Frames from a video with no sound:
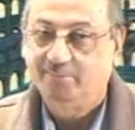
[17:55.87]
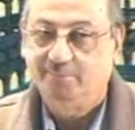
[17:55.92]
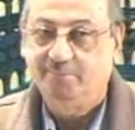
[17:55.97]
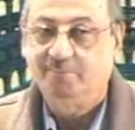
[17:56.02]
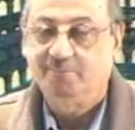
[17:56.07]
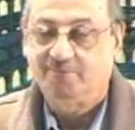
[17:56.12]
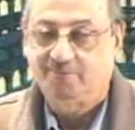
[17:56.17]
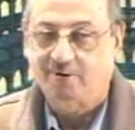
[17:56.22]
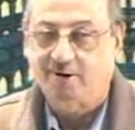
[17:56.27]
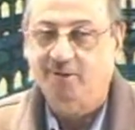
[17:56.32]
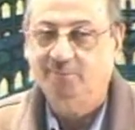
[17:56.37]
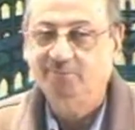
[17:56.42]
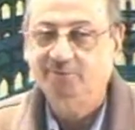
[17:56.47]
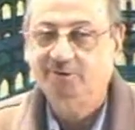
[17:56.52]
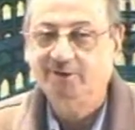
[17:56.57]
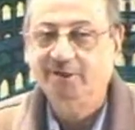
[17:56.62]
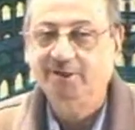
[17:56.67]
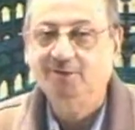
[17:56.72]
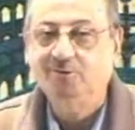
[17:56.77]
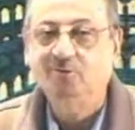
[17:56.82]
From
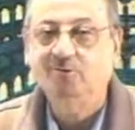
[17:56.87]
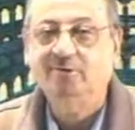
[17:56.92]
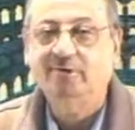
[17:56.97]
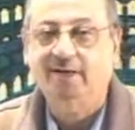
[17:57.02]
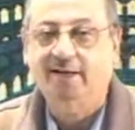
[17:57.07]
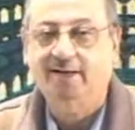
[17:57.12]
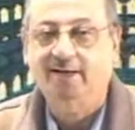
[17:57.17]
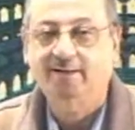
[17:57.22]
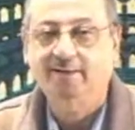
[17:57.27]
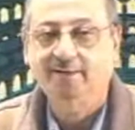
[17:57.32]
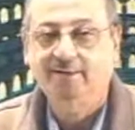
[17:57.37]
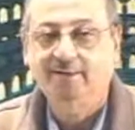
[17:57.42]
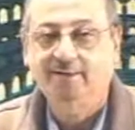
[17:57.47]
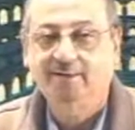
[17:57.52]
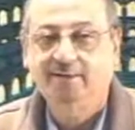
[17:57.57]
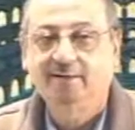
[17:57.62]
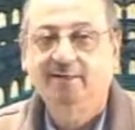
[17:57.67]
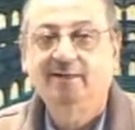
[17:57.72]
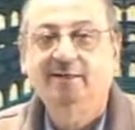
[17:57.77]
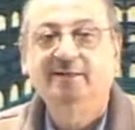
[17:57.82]
3 to 10,
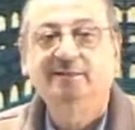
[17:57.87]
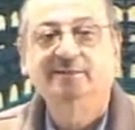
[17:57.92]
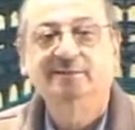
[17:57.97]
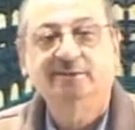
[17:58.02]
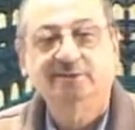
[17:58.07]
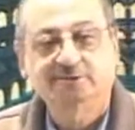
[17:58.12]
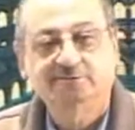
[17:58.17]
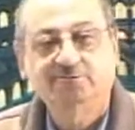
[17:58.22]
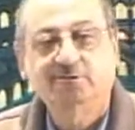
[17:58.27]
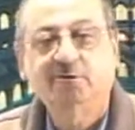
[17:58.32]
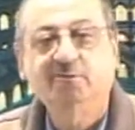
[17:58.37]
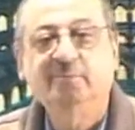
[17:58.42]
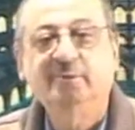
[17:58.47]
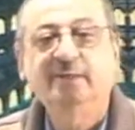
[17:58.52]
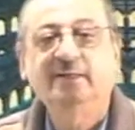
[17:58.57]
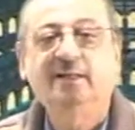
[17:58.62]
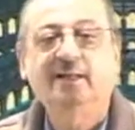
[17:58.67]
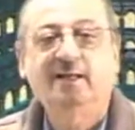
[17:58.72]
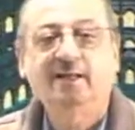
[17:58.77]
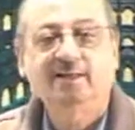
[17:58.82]
this will be
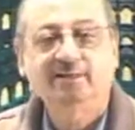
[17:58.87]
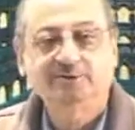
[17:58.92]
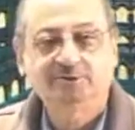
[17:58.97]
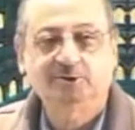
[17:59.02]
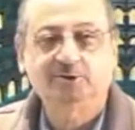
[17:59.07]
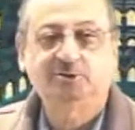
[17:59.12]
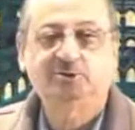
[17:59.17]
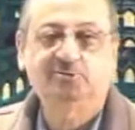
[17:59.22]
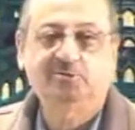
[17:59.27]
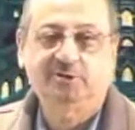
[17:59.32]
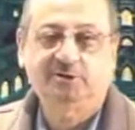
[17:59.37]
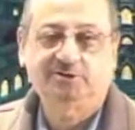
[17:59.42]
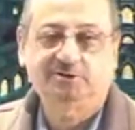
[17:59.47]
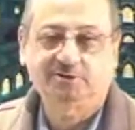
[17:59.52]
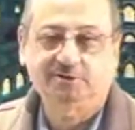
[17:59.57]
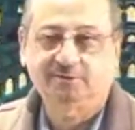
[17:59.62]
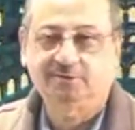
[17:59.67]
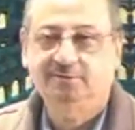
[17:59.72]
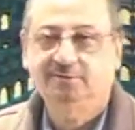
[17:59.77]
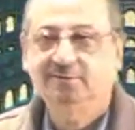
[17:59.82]
the
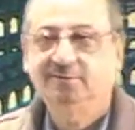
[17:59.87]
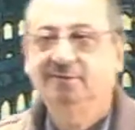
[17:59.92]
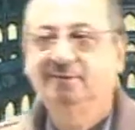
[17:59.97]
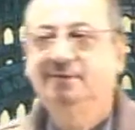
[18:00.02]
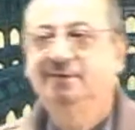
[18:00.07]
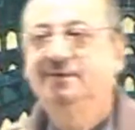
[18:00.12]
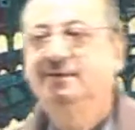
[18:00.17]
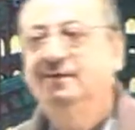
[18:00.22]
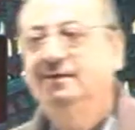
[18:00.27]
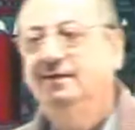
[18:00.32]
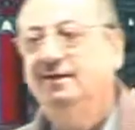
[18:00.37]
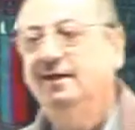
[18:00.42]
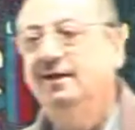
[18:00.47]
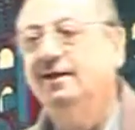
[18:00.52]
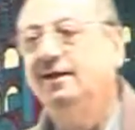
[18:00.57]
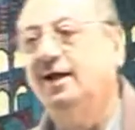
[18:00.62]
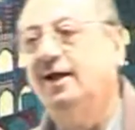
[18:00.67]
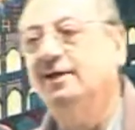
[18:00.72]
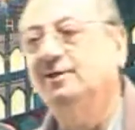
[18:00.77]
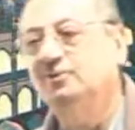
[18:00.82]
situation.
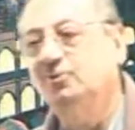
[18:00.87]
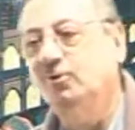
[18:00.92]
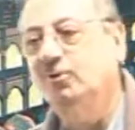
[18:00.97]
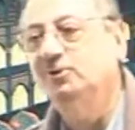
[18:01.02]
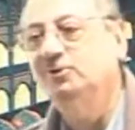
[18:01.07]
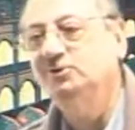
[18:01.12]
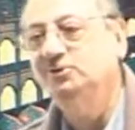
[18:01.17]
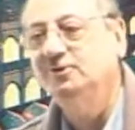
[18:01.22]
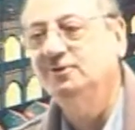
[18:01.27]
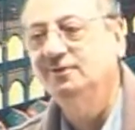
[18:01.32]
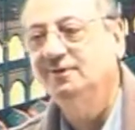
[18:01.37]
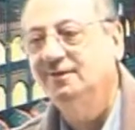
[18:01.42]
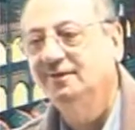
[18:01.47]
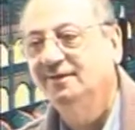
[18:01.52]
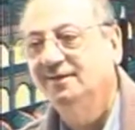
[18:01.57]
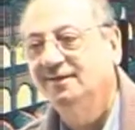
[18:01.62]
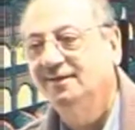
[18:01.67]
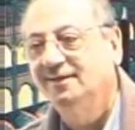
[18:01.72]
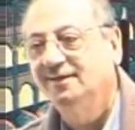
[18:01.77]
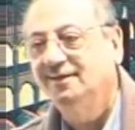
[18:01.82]
I told you,
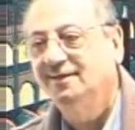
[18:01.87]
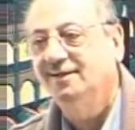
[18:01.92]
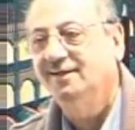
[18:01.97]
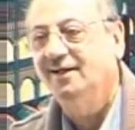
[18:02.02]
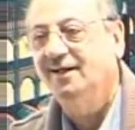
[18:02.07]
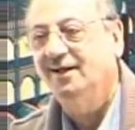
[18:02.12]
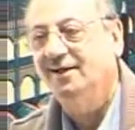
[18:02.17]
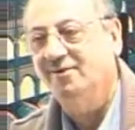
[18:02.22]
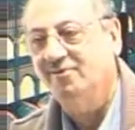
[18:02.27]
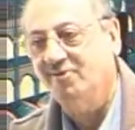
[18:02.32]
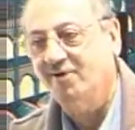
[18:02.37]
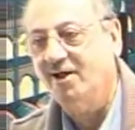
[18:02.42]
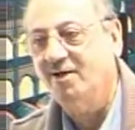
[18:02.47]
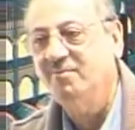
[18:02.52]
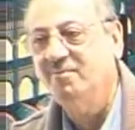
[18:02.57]
a drama